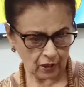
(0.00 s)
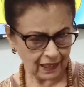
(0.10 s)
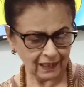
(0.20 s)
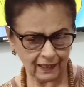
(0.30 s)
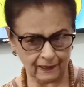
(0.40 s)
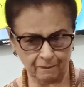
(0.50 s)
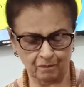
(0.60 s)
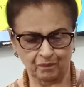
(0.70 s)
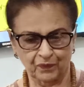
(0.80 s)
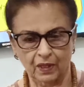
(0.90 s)
career.
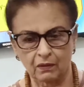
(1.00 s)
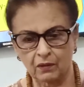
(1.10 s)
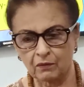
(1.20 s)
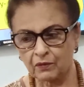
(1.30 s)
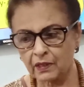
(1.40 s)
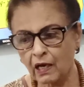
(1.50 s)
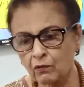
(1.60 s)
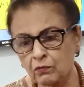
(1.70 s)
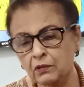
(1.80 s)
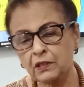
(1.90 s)
now
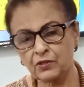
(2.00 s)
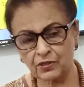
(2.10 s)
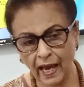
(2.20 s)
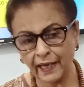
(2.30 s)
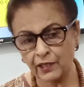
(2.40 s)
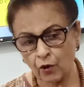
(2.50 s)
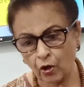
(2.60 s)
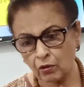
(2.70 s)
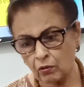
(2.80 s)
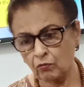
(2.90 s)
decide
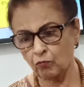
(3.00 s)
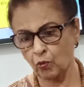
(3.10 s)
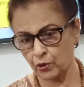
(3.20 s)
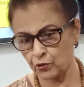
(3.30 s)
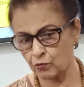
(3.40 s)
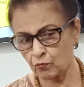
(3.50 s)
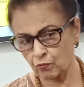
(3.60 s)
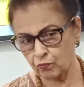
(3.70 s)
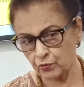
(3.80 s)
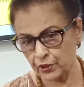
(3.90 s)
on what you
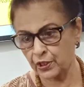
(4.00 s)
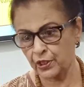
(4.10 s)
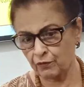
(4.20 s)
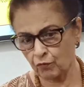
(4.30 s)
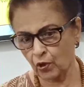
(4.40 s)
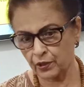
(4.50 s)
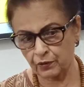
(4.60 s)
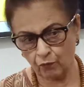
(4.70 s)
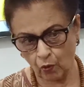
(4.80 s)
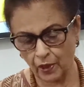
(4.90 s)
really
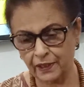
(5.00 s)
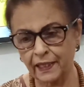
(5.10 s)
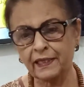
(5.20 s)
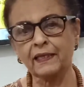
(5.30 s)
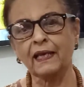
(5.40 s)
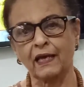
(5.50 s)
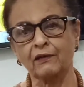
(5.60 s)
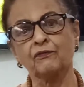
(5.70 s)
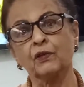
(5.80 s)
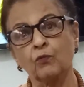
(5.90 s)
wanted in life
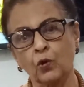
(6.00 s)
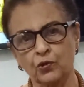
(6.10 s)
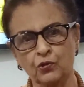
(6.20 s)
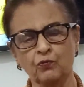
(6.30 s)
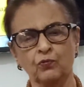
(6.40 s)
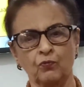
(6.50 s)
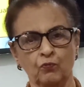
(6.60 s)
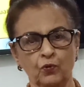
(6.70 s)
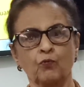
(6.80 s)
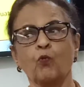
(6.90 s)
and what you
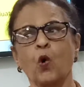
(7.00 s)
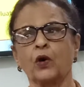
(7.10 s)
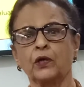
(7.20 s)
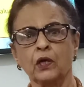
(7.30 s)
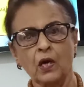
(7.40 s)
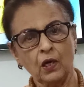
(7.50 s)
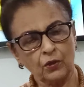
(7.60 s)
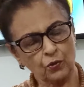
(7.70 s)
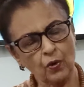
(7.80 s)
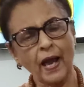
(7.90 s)
would want
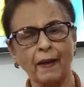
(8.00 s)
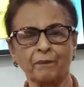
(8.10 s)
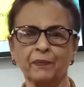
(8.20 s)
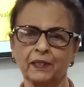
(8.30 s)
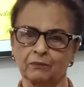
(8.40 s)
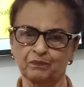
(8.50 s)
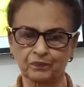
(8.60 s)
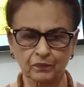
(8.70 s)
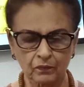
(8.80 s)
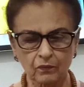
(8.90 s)
to happen.
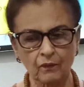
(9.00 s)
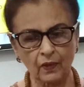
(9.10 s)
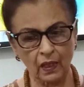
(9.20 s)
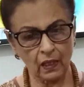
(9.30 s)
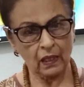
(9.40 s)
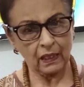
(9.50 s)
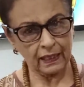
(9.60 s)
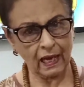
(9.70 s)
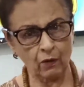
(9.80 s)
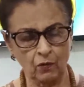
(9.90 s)

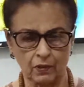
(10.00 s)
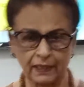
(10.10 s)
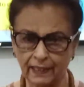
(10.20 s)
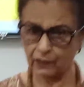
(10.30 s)
Now, there